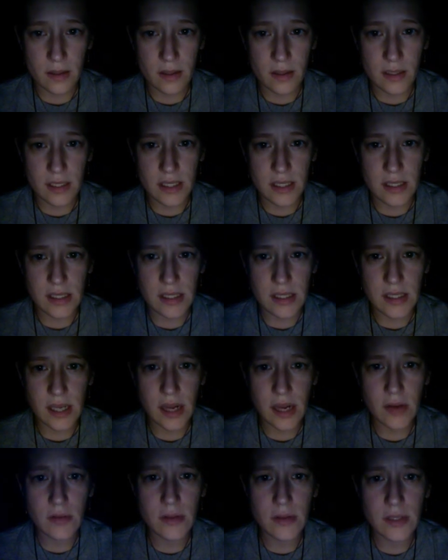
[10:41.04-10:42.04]
It
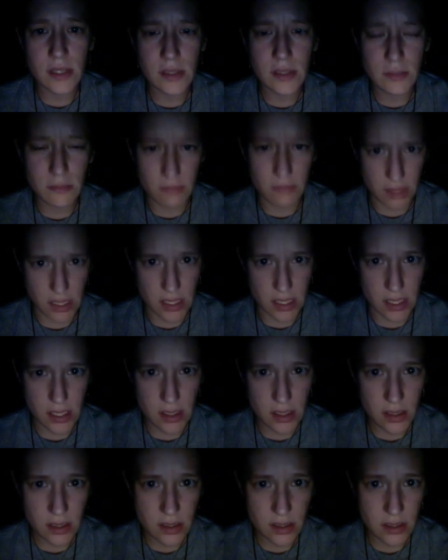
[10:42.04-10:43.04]
sounds to me,
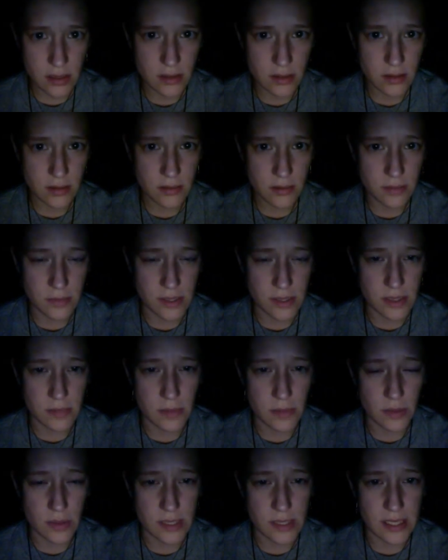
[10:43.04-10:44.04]
Mr.
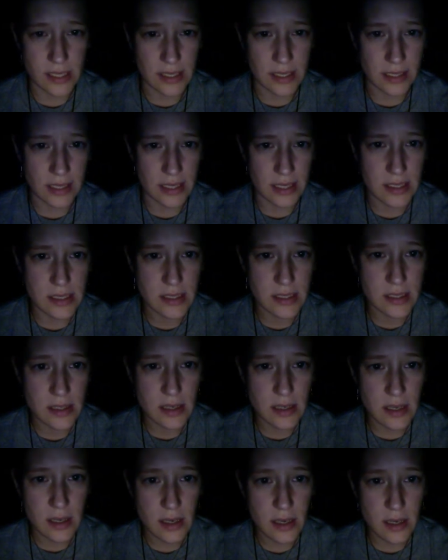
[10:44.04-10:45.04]
Brewer said at last,
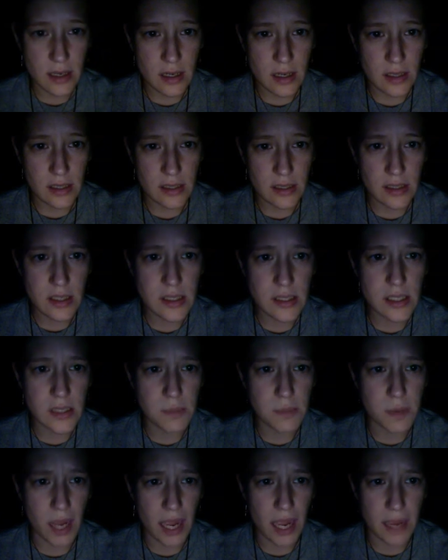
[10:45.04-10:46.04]
that this is
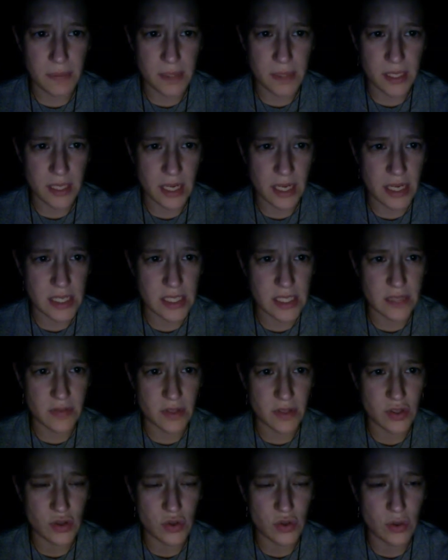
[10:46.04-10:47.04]
perhaps a case of a
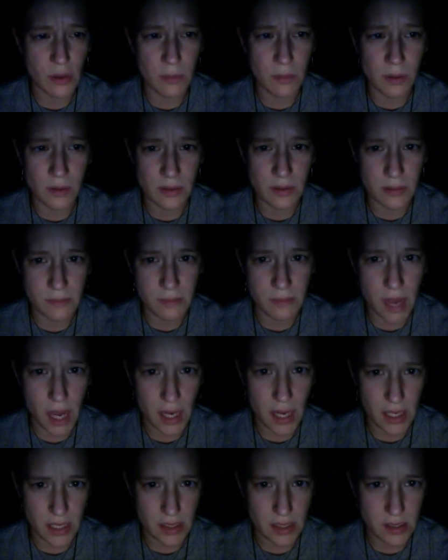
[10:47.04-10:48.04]
troubled
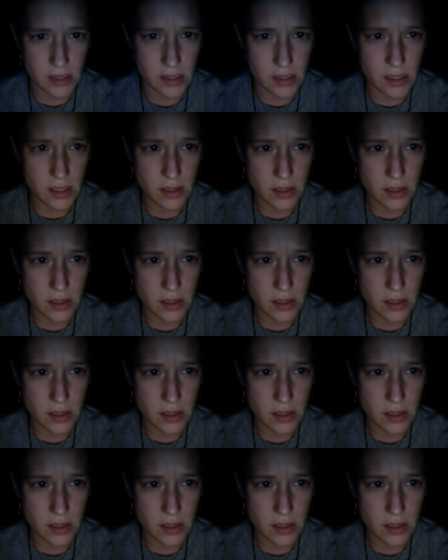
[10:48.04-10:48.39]
mind.